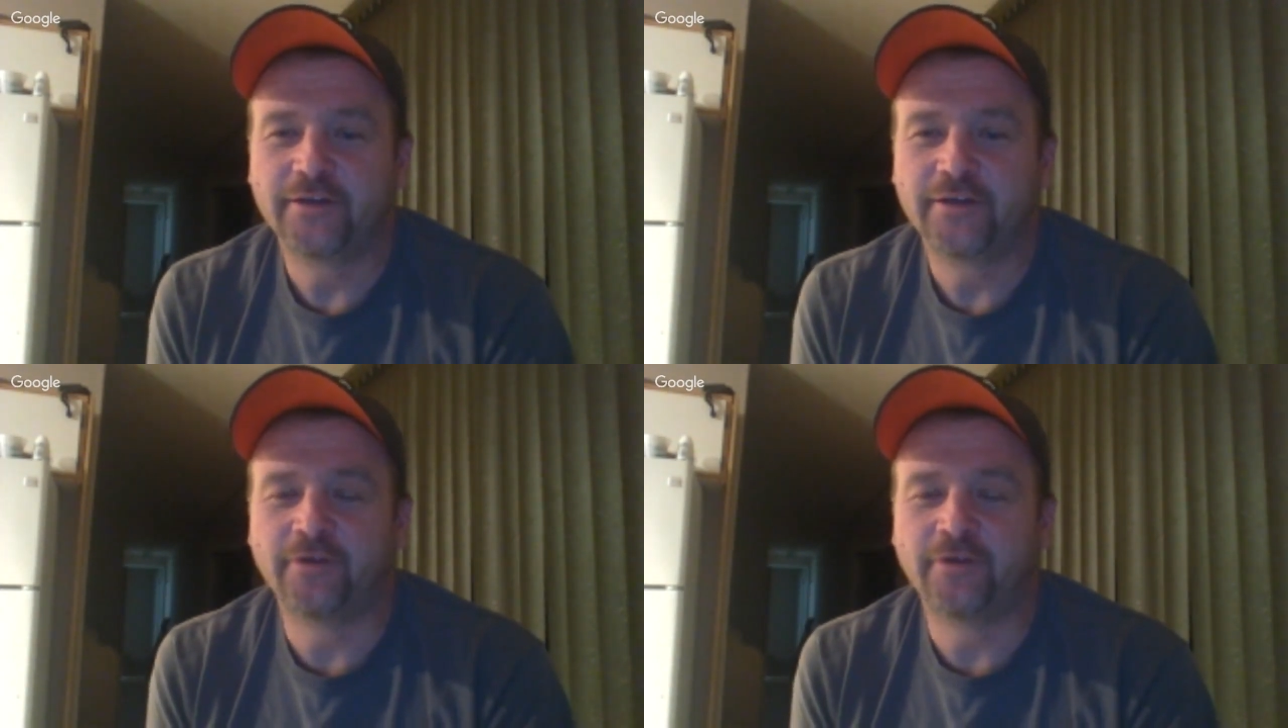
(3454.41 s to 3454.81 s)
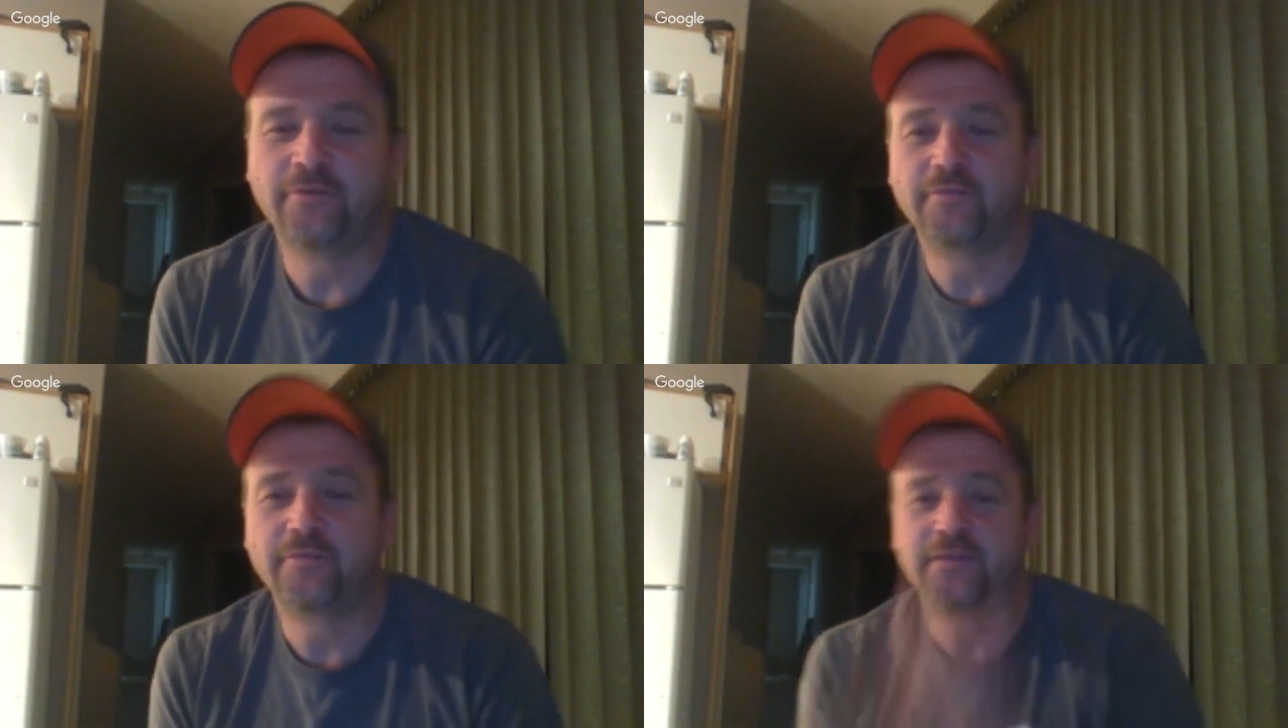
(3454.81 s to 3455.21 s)

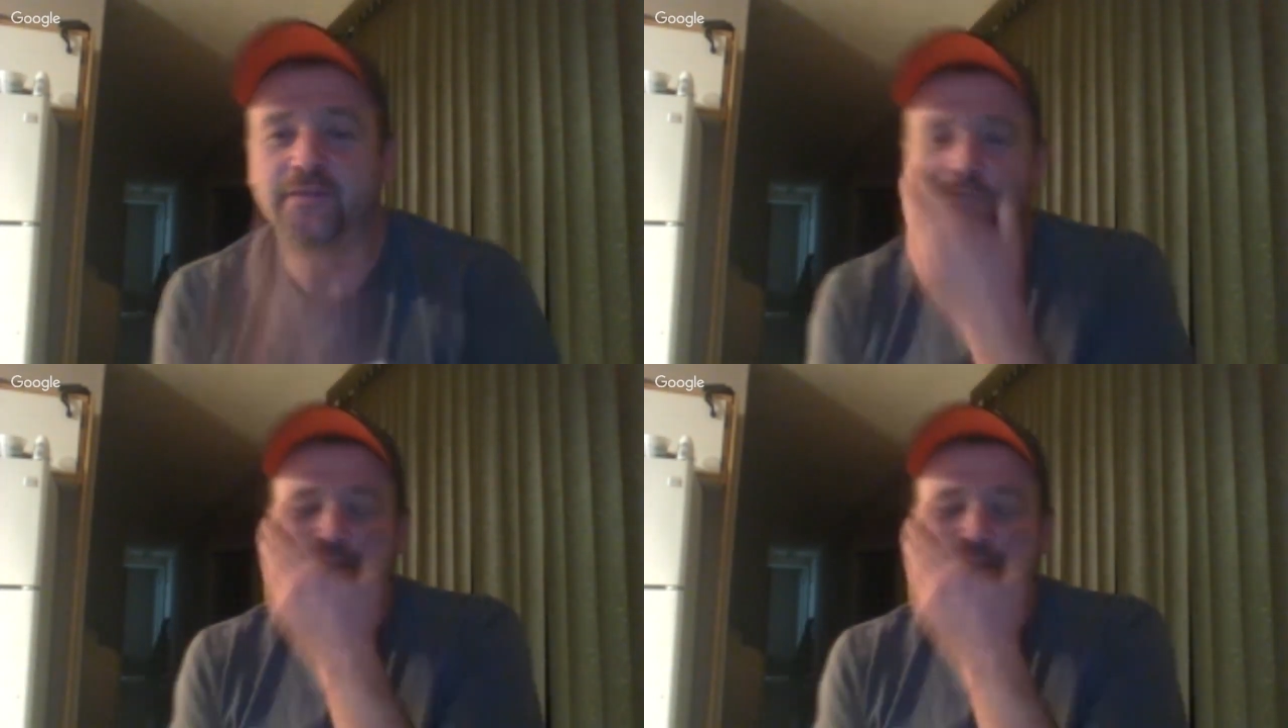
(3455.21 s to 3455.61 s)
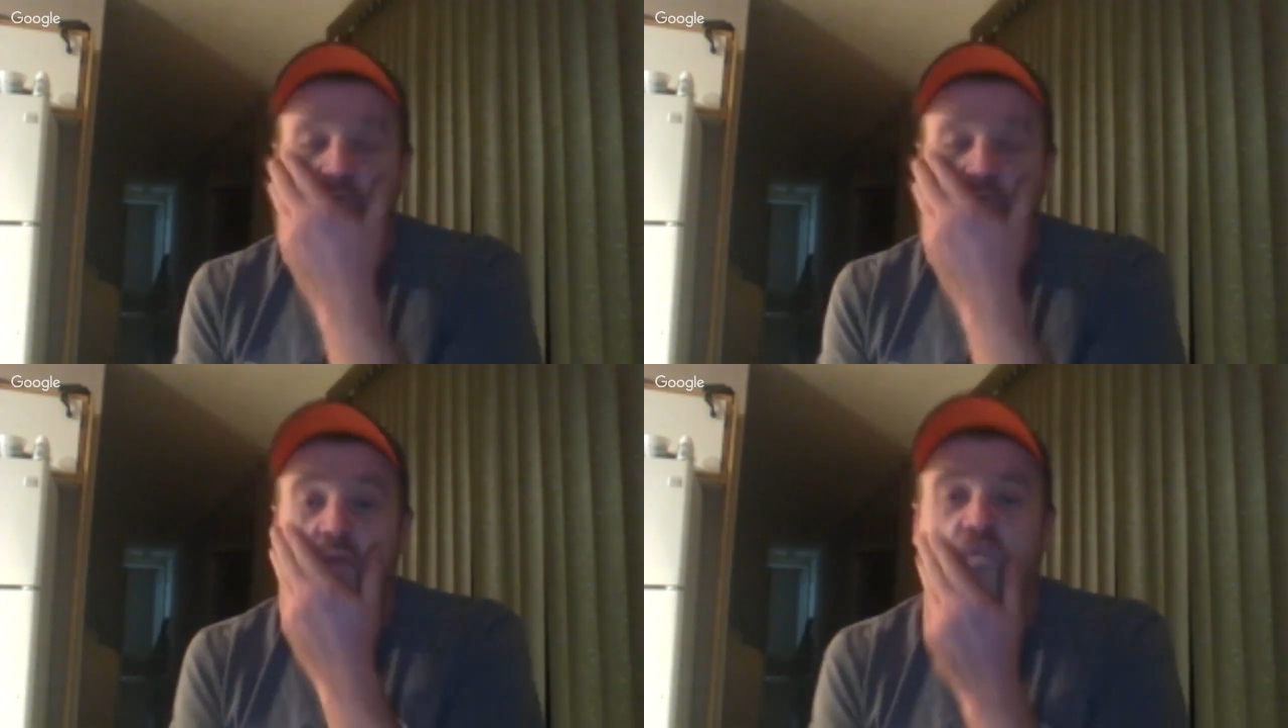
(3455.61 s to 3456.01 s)
that's the
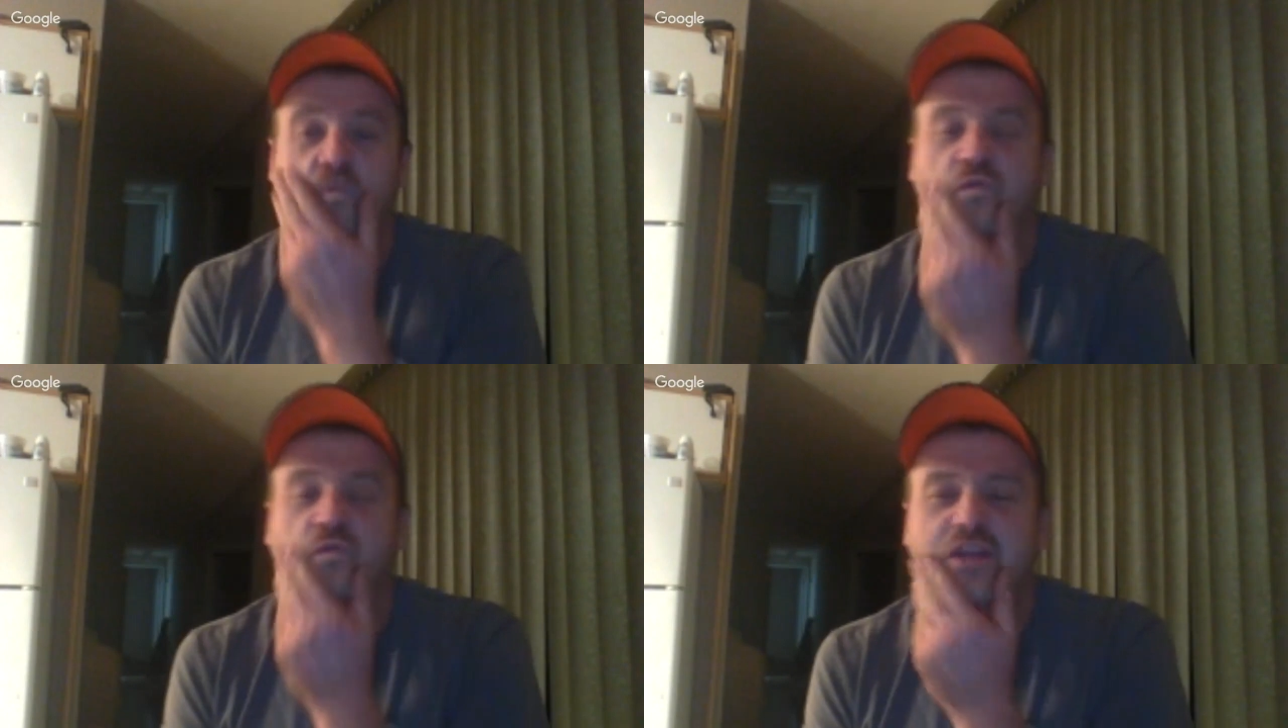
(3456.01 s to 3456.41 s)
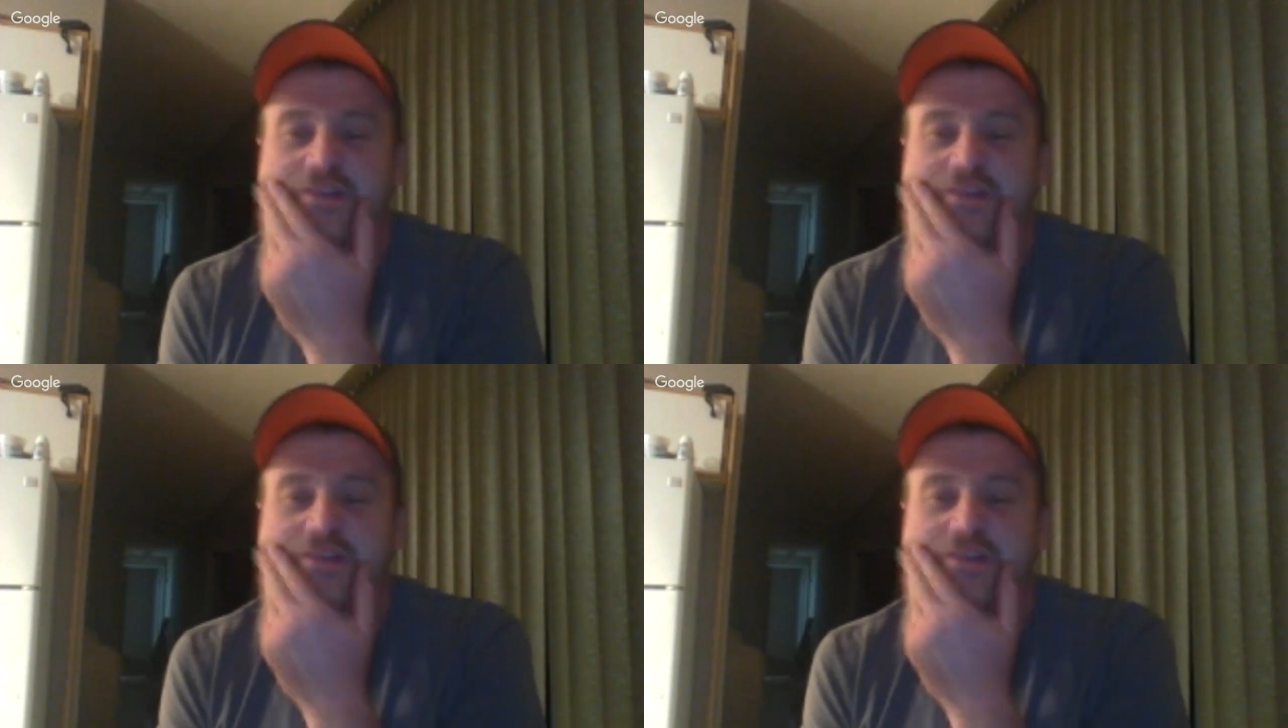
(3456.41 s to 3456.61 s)
problem with wheat.